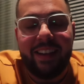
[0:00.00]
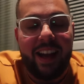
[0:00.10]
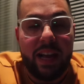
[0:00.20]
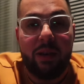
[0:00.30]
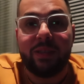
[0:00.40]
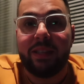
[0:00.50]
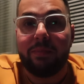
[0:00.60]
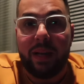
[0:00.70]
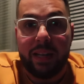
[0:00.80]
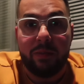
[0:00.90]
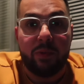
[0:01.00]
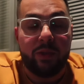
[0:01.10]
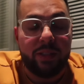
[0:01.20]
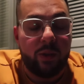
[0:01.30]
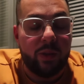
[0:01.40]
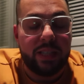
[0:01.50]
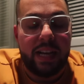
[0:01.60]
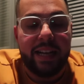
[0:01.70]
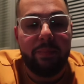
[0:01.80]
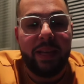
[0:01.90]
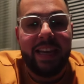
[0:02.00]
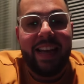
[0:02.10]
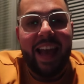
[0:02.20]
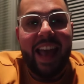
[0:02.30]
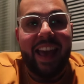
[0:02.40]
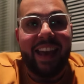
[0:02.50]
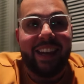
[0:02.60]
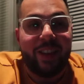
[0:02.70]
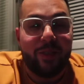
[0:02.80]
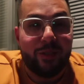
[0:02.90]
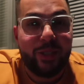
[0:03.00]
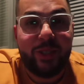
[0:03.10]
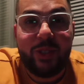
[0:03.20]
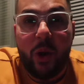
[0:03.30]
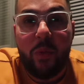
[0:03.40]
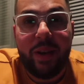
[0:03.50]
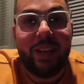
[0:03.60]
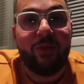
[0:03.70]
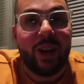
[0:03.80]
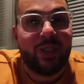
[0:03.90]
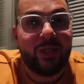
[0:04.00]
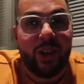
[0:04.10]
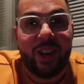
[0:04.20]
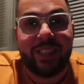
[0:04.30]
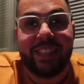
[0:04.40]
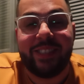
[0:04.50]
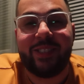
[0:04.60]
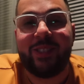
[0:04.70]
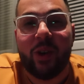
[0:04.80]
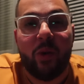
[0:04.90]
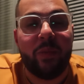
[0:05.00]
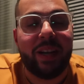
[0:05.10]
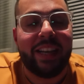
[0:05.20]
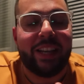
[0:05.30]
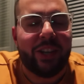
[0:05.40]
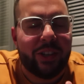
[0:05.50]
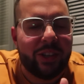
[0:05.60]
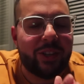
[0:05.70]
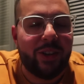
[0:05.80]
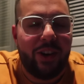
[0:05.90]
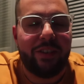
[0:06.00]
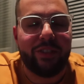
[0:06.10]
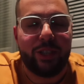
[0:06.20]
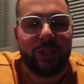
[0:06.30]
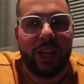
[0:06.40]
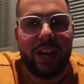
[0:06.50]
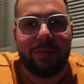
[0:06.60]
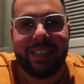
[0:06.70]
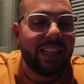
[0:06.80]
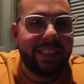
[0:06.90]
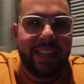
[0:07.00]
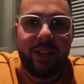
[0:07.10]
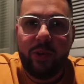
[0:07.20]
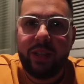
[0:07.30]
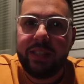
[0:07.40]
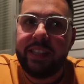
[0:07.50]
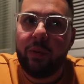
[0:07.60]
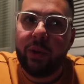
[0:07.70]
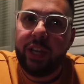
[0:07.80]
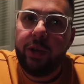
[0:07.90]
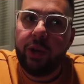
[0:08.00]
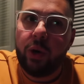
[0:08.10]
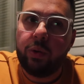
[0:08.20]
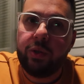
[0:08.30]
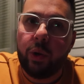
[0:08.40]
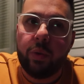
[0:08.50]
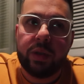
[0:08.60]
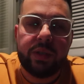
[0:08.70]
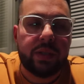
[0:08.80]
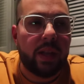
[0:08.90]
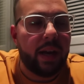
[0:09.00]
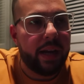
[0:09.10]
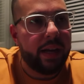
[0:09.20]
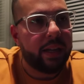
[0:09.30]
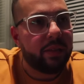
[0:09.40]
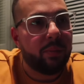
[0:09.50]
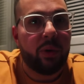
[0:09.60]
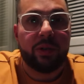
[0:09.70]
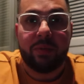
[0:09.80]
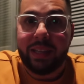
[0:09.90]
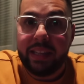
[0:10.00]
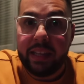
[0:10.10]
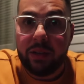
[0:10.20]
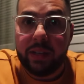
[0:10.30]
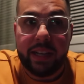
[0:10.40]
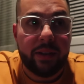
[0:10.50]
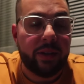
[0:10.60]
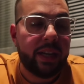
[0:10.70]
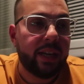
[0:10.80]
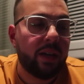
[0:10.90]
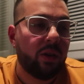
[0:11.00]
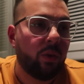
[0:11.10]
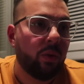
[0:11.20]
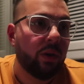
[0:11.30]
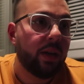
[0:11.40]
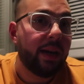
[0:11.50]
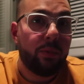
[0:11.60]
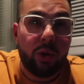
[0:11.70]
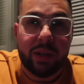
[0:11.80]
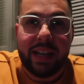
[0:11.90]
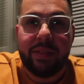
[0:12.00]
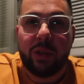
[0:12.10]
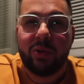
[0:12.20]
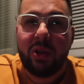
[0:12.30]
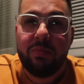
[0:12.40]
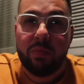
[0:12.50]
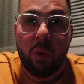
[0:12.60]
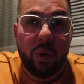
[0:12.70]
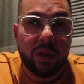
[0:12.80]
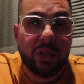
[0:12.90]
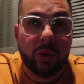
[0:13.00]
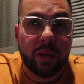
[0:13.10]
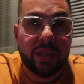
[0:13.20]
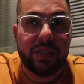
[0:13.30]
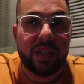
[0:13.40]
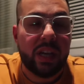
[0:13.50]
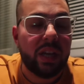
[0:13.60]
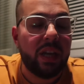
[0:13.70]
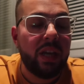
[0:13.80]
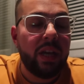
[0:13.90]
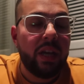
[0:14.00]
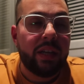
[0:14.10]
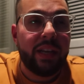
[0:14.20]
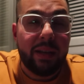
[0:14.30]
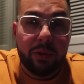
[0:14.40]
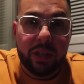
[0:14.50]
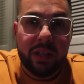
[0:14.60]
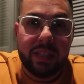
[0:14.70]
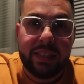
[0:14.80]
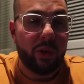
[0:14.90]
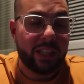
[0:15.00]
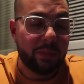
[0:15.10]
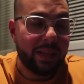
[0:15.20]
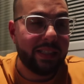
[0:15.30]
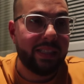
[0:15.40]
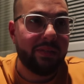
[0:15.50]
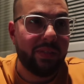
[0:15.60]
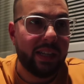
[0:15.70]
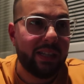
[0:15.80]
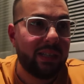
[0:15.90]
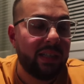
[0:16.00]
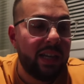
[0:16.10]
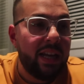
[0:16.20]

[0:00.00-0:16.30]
I was in Palermo the whole time and there's so many restaurants and so many good coffee shops. I did notice that when you go towards like the Puerto Madero area or La Boca, those are more touristy neighborhoods, more expensive there.